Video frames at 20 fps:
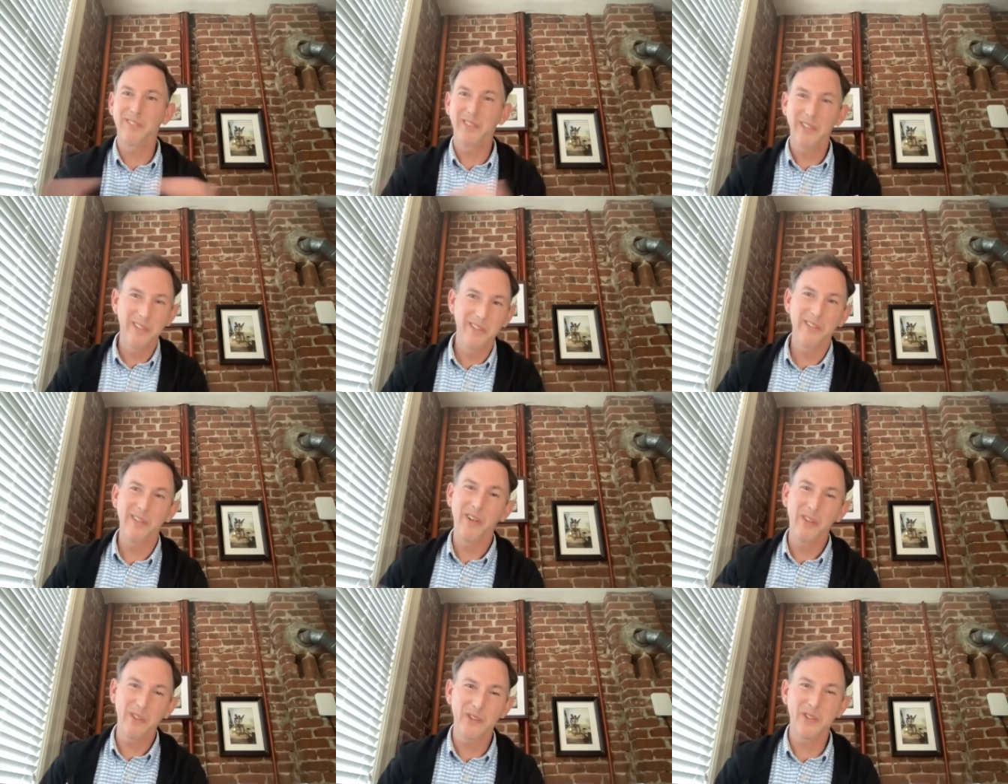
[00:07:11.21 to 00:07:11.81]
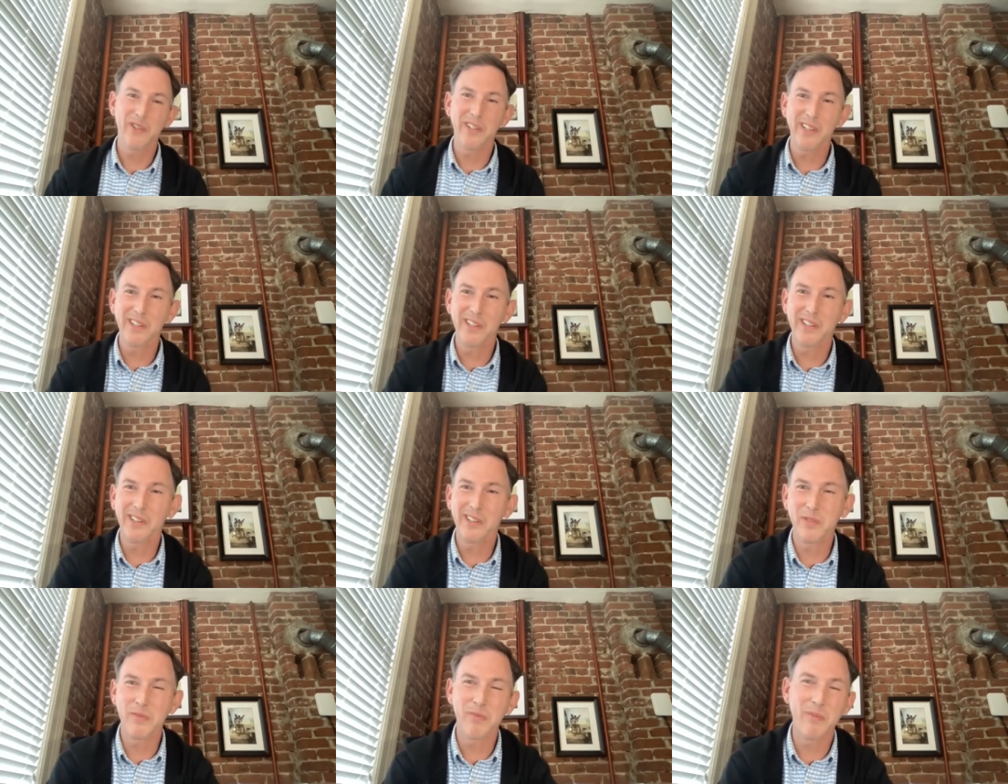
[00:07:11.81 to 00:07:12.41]
in
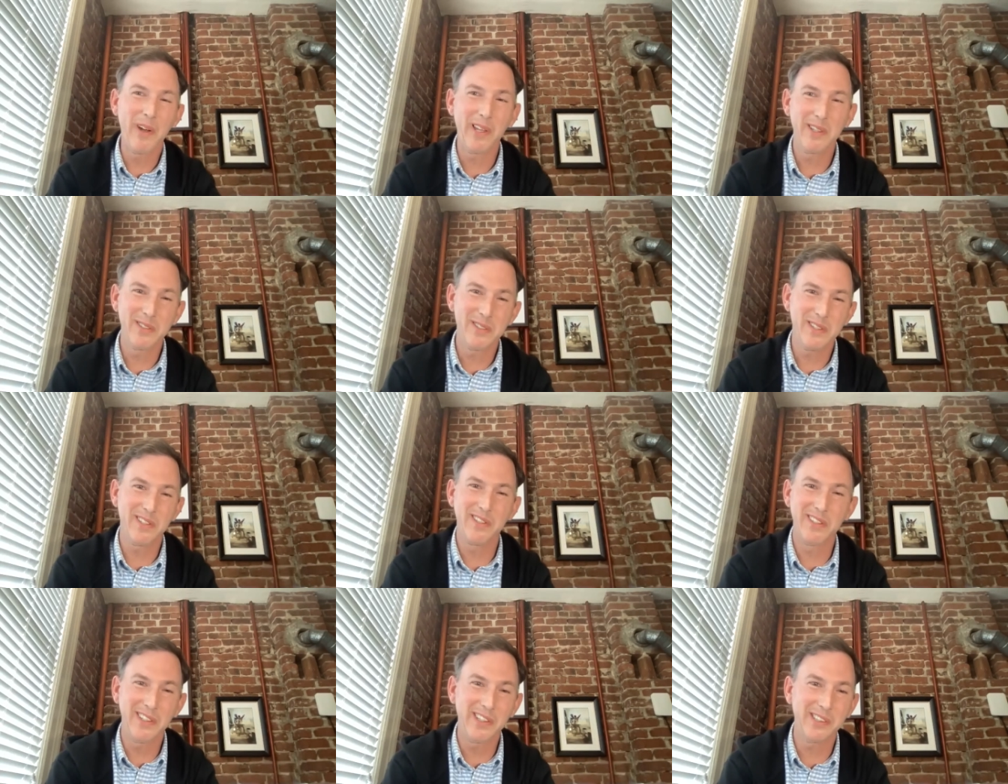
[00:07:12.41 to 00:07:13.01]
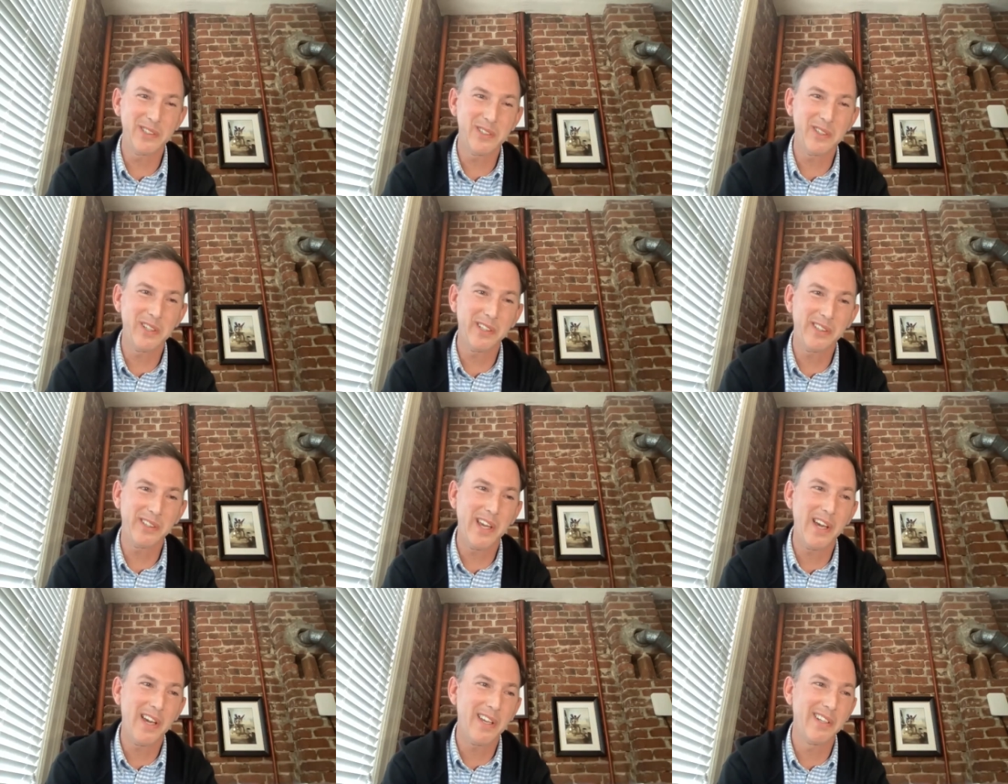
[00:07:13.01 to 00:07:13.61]
alternating months and things like
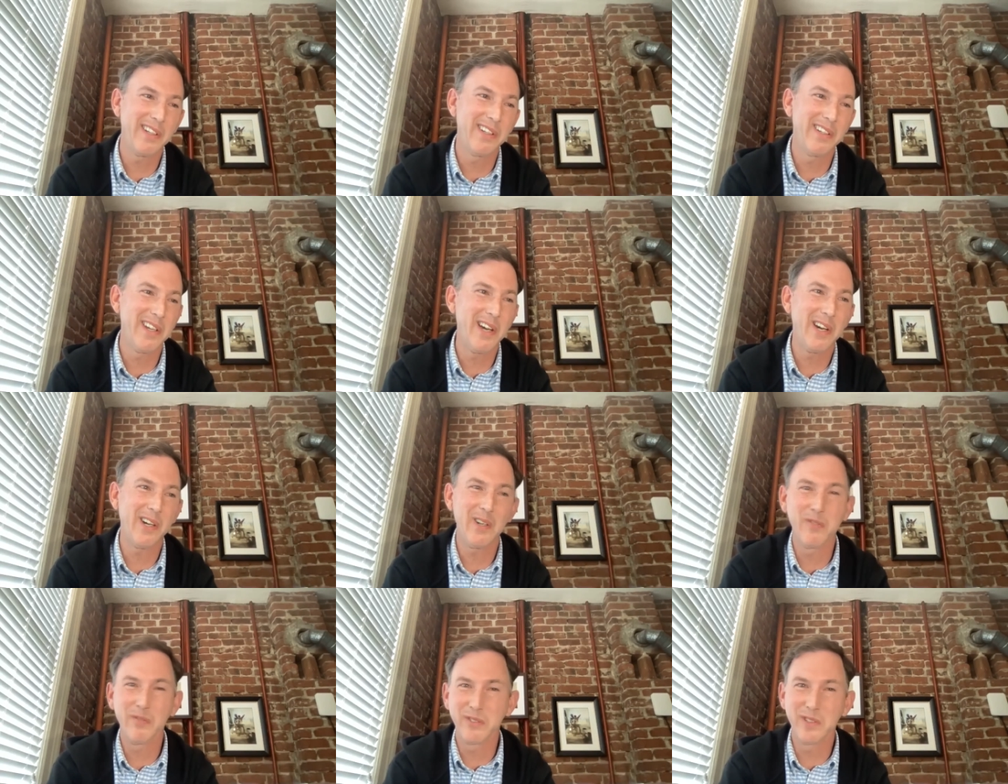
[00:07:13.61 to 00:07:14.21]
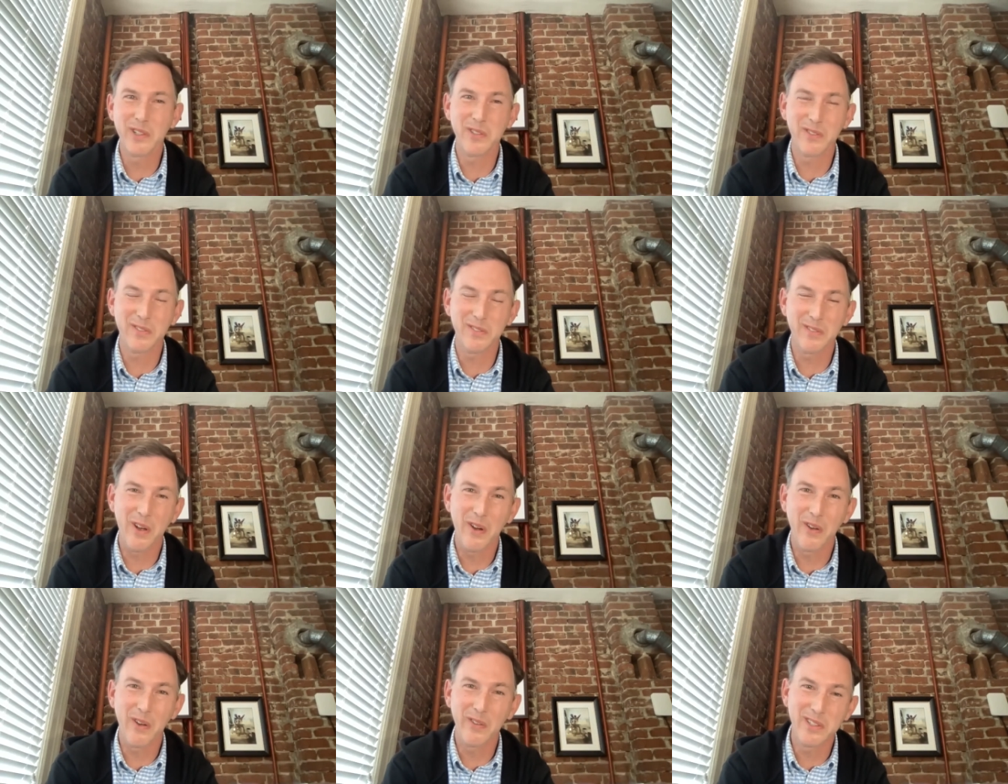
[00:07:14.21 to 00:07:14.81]
that, and now I'm just
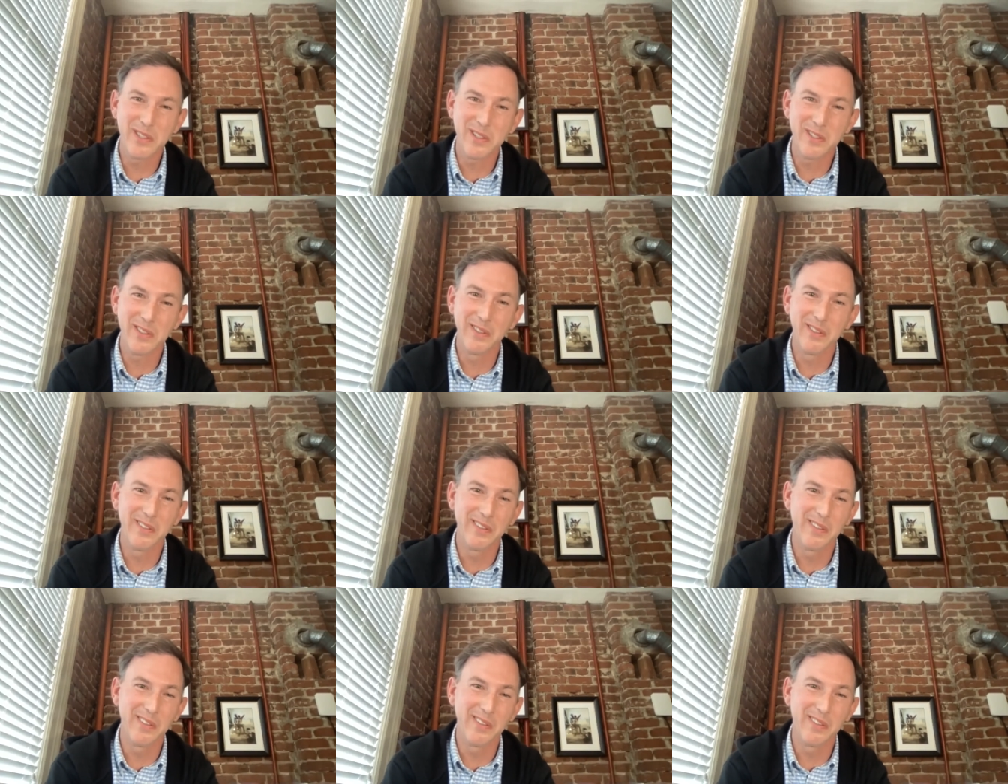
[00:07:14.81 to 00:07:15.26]
always in,